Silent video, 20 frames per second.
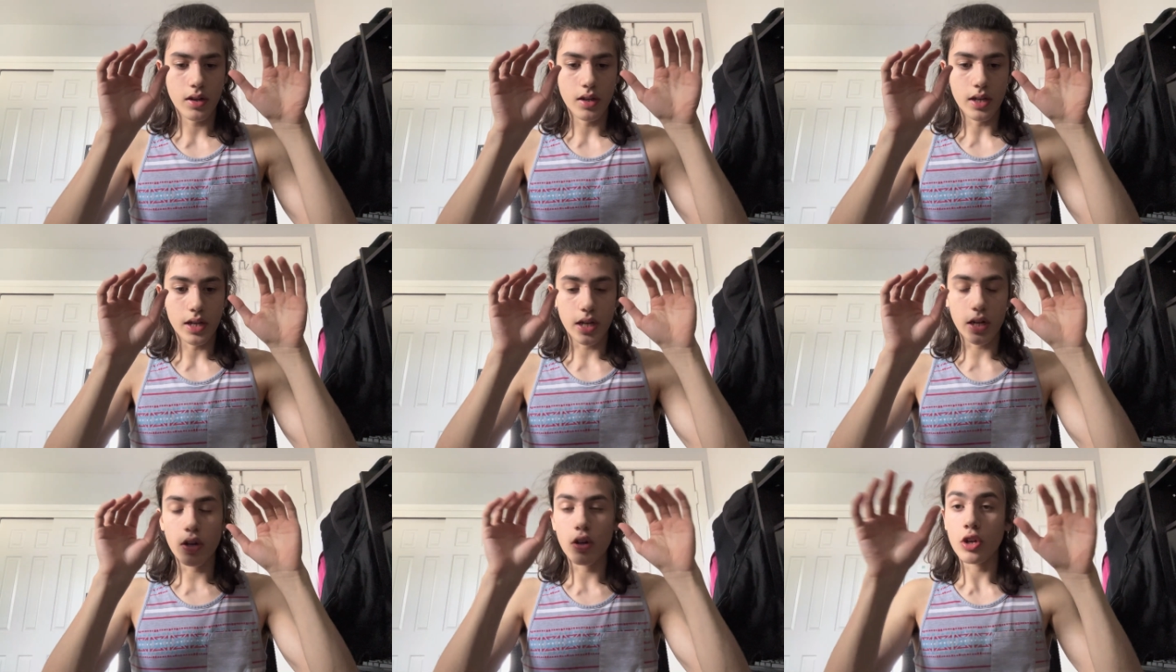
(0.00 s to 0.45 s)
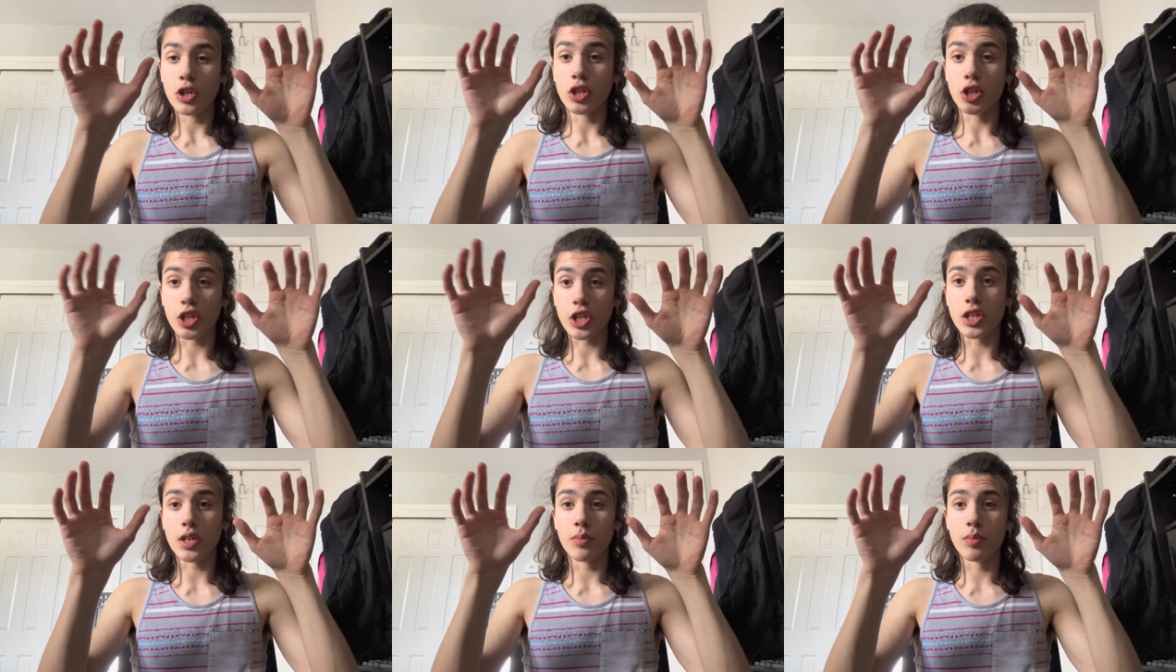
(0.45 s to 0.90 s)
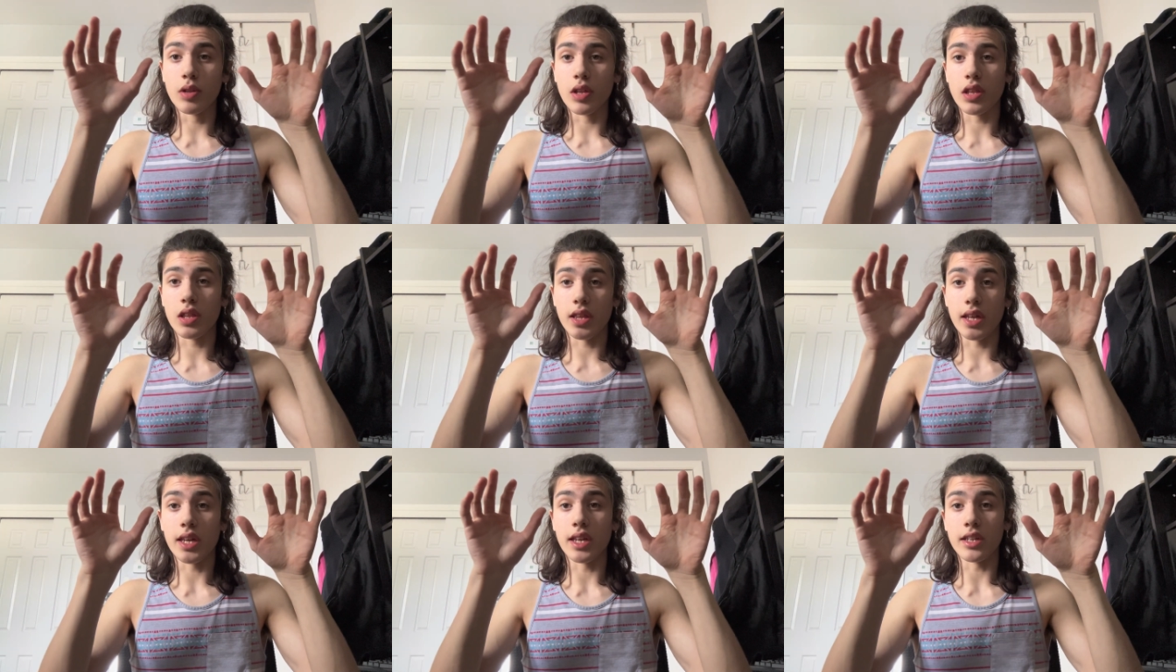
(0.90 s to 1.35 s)
Here are just some of the
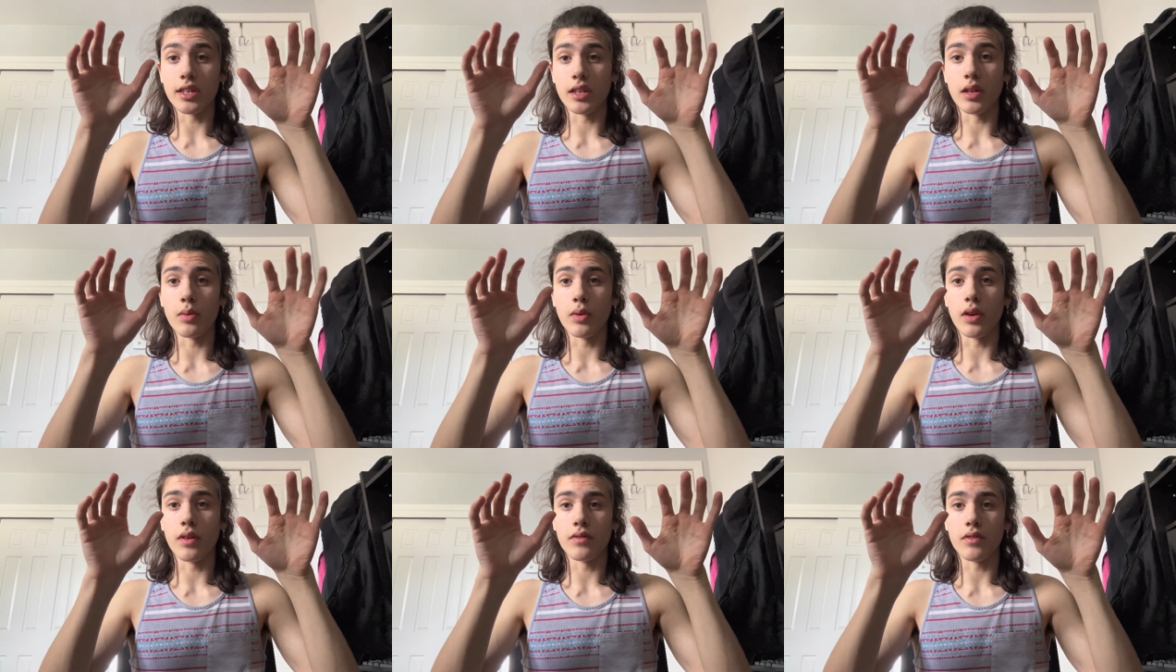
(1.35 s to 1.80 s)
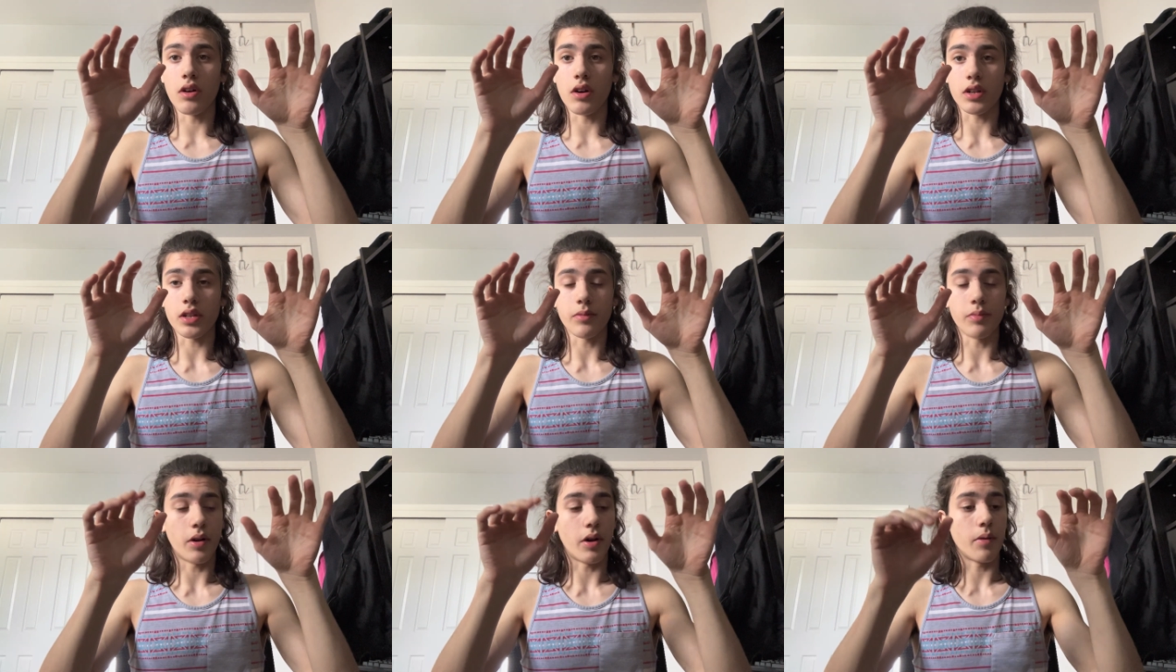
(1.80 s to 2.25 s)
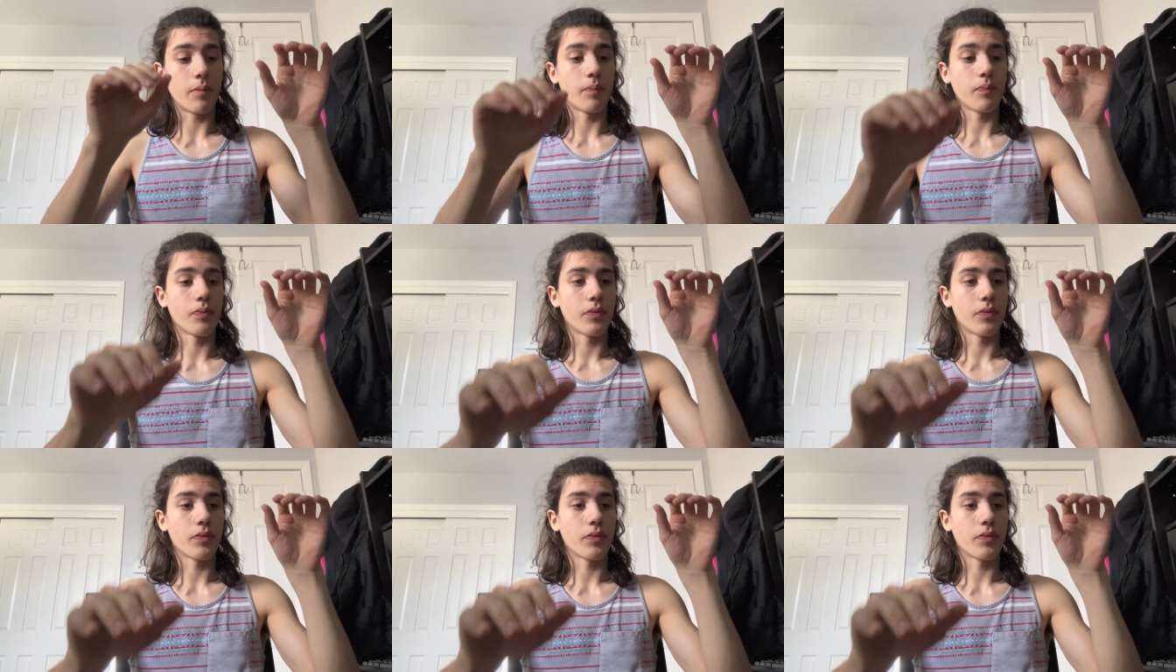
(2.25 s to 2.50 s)
things that we have talked about.